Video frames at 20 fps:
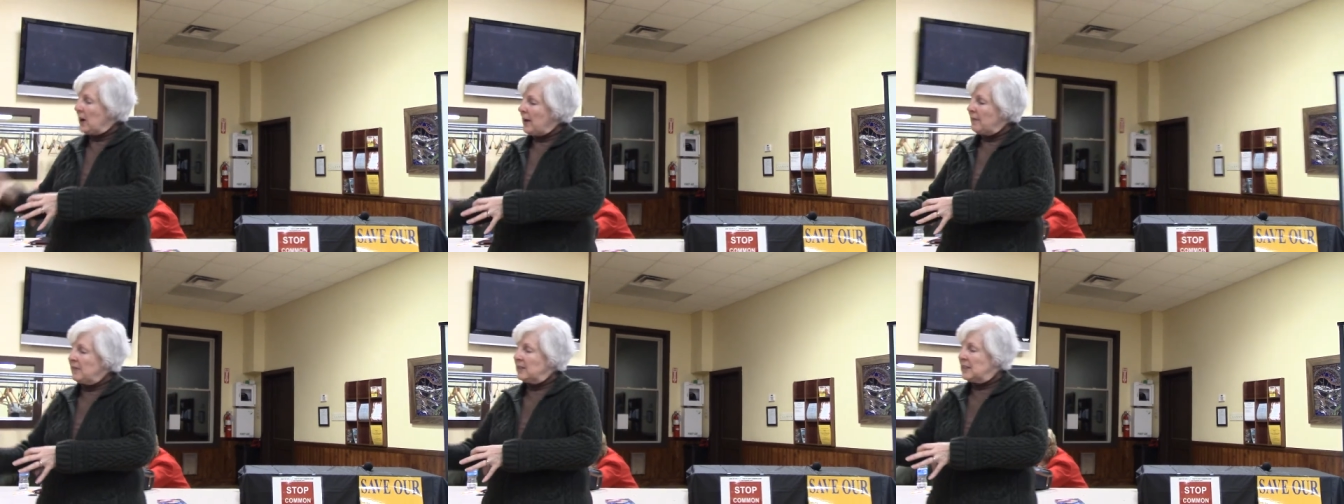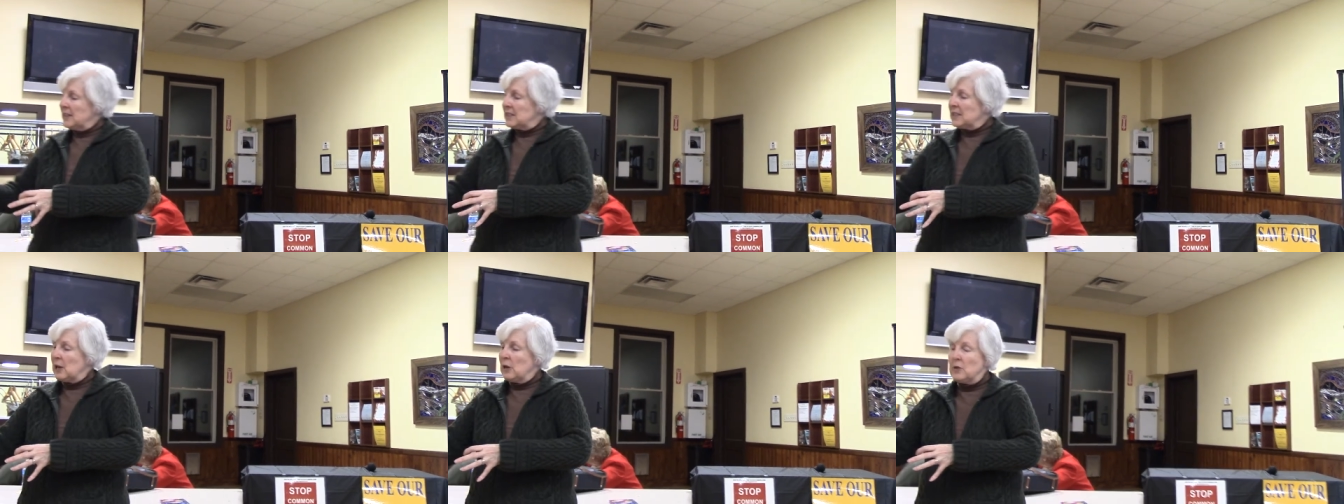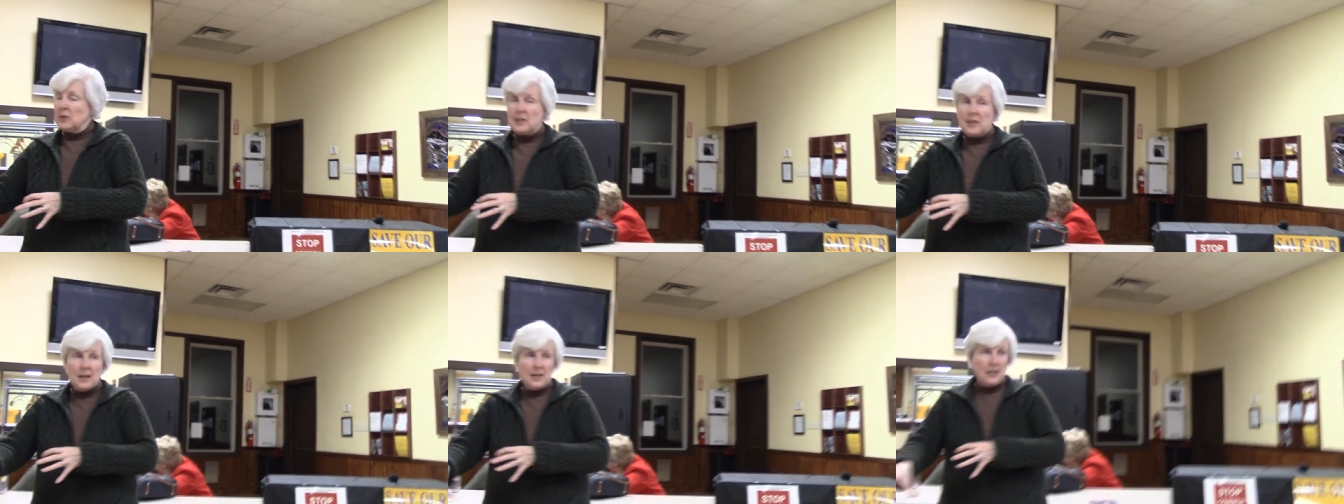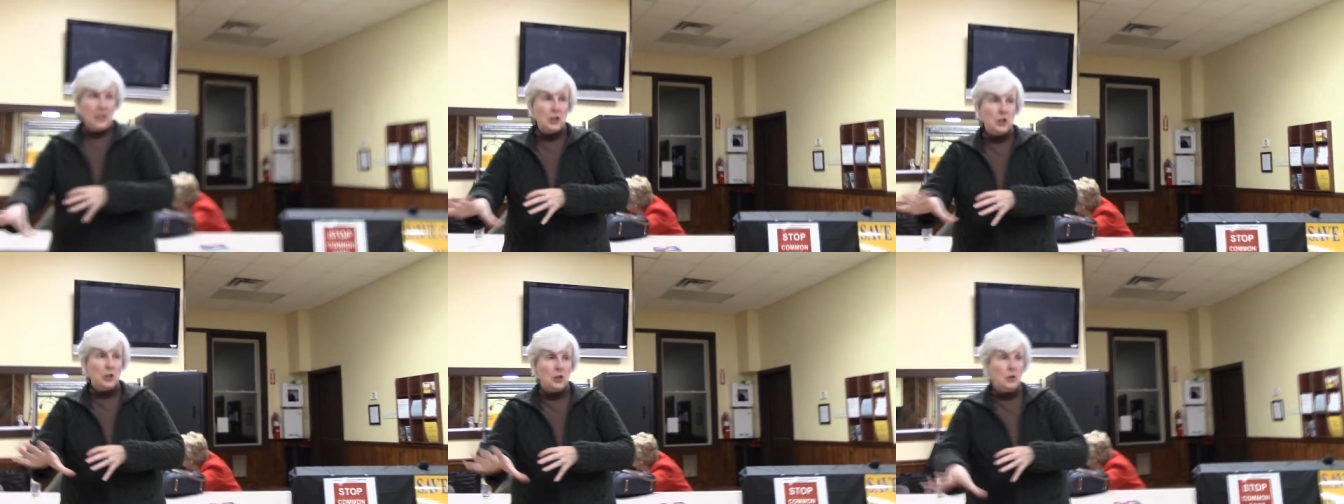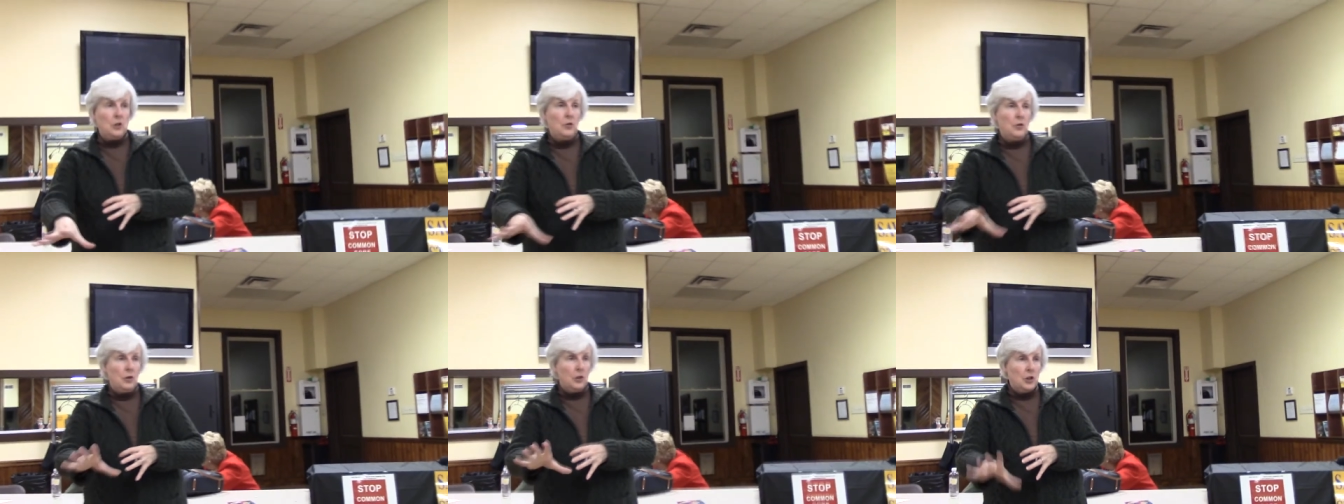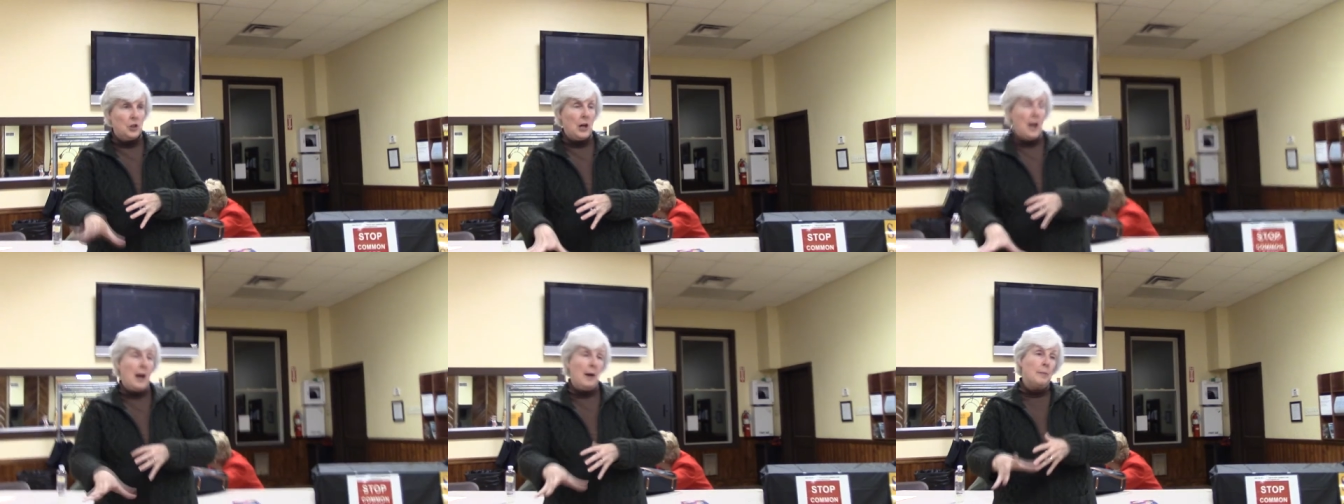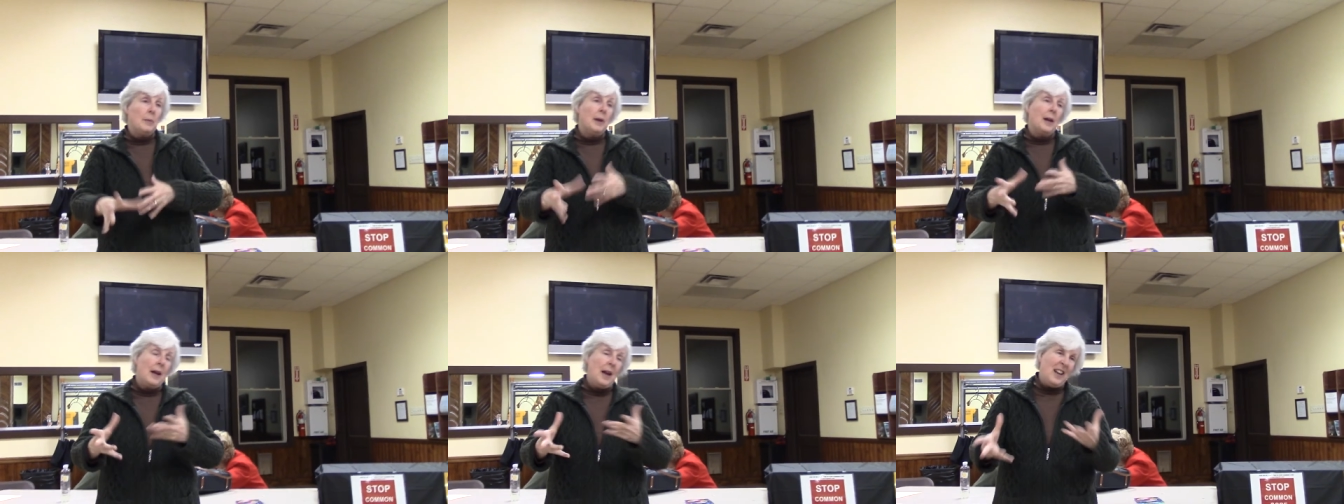having the skills they need to do their
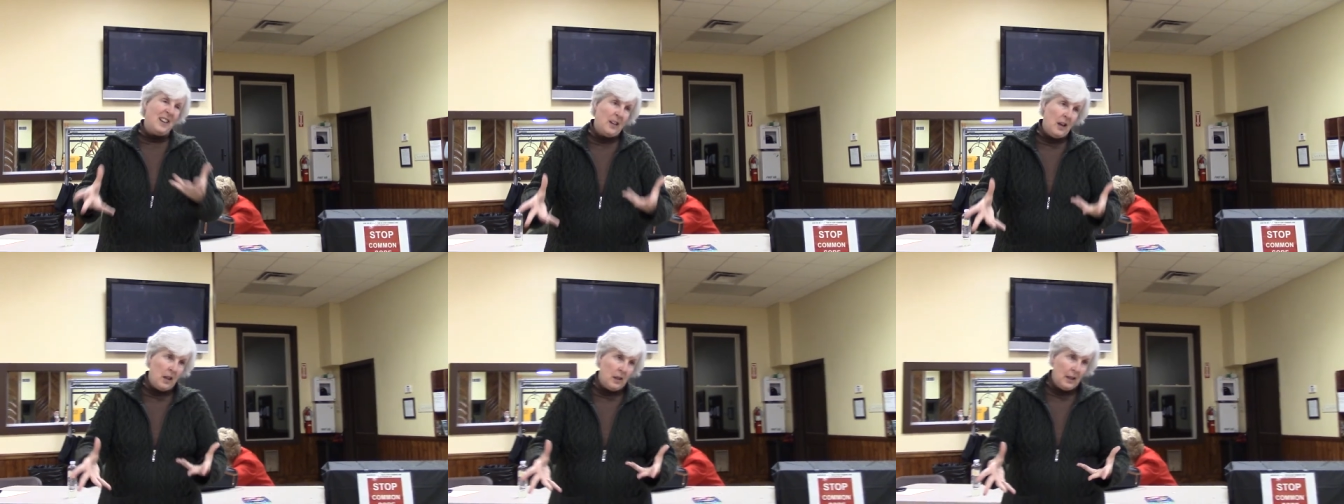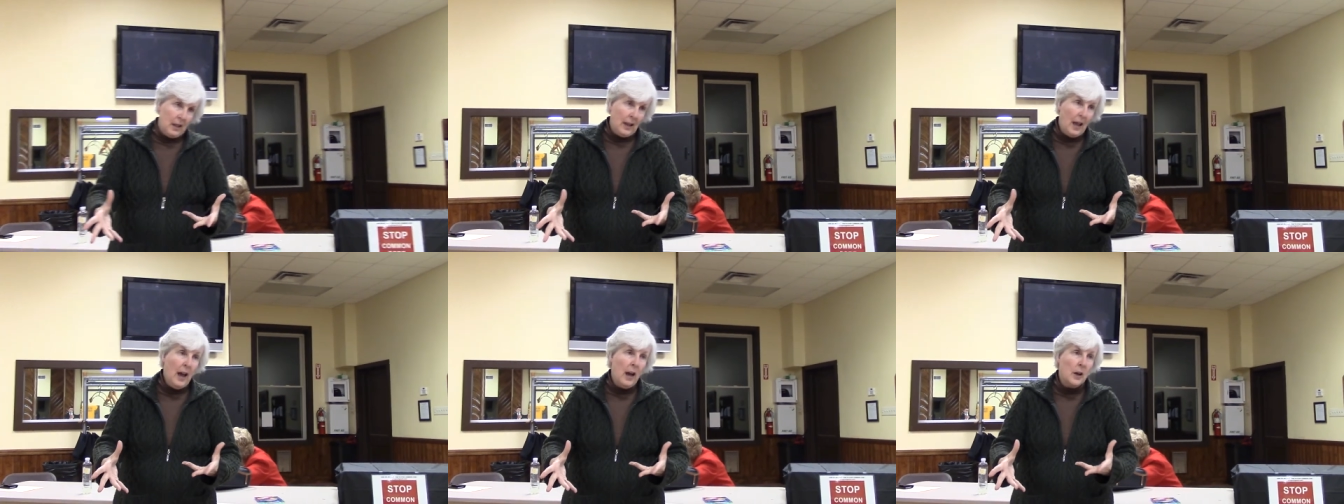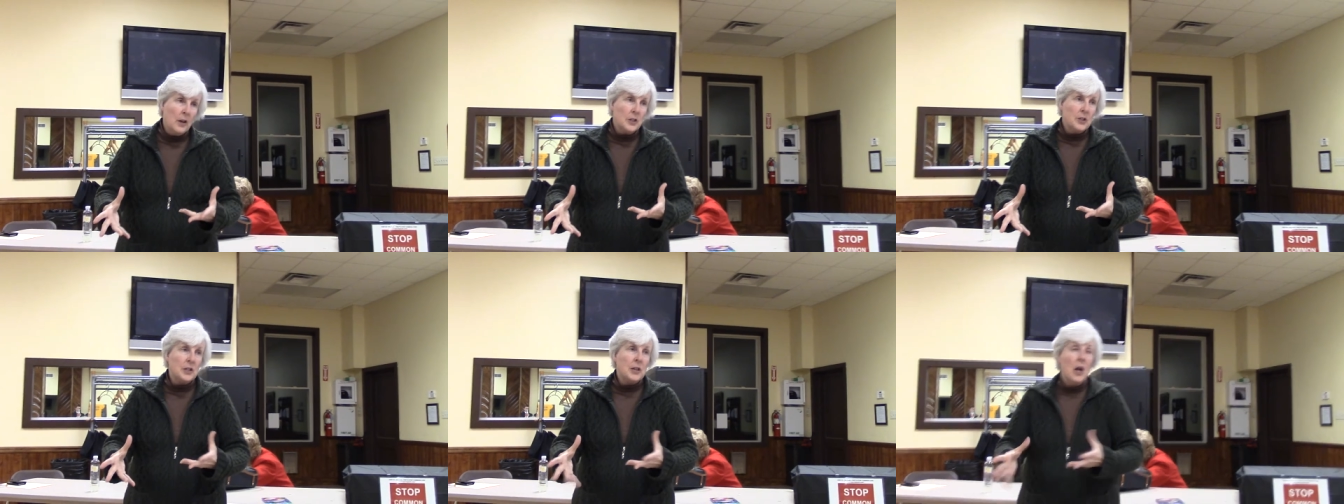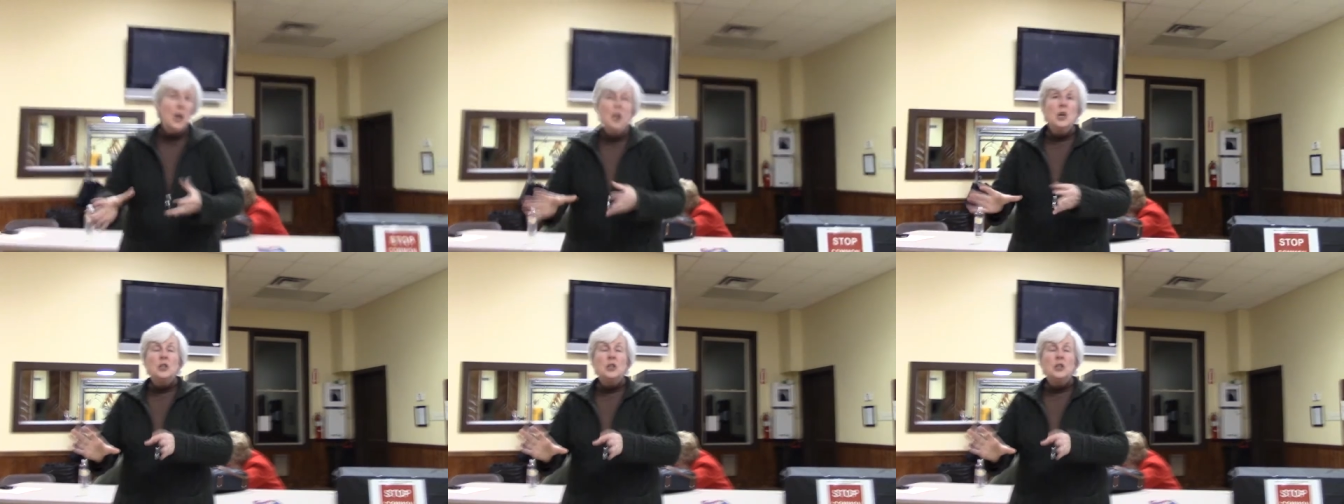job and nothing else,